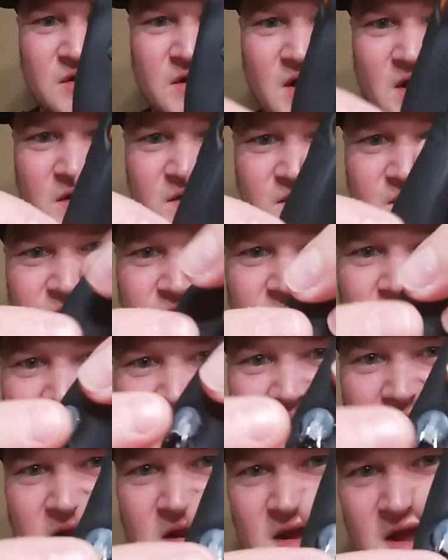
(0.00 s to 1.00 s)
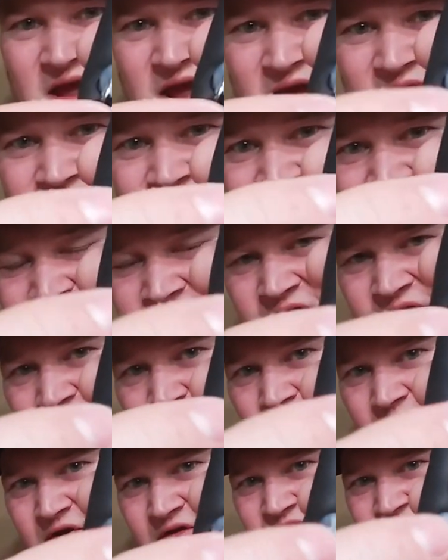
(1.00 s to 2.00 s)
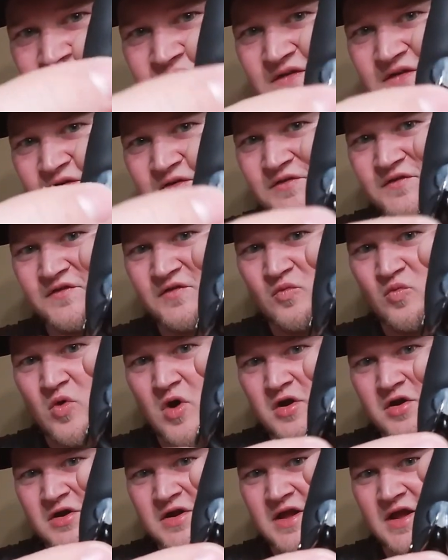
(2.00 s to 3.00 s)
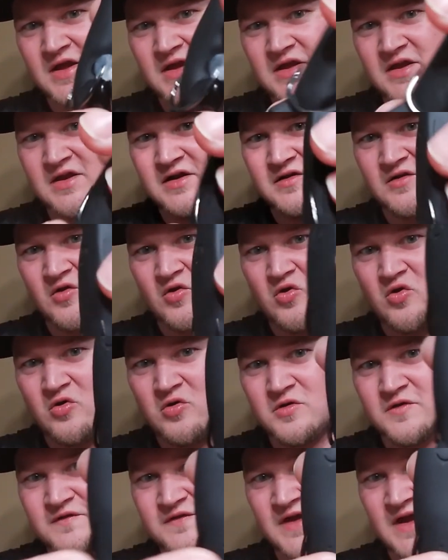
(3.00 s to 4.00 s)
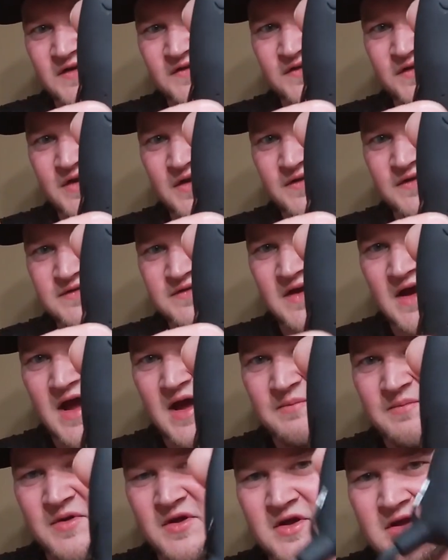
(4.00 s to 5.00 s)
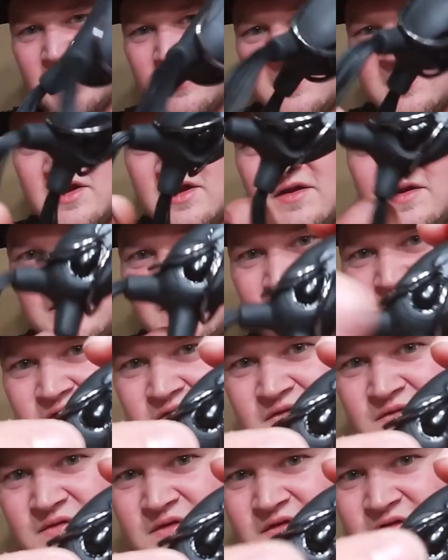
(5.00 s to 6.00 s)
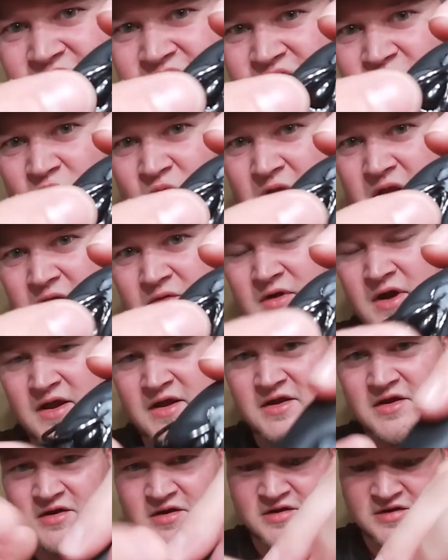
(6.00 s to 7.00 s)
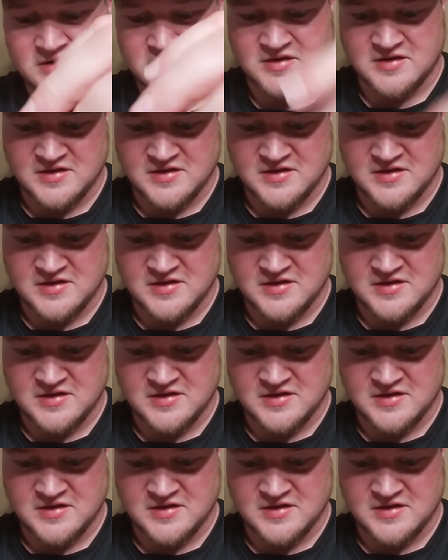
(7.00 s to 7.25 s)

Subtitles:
nice. And then it has this where it's sealed so water can't get in. The hole is actually on the top. And this is the weight right here.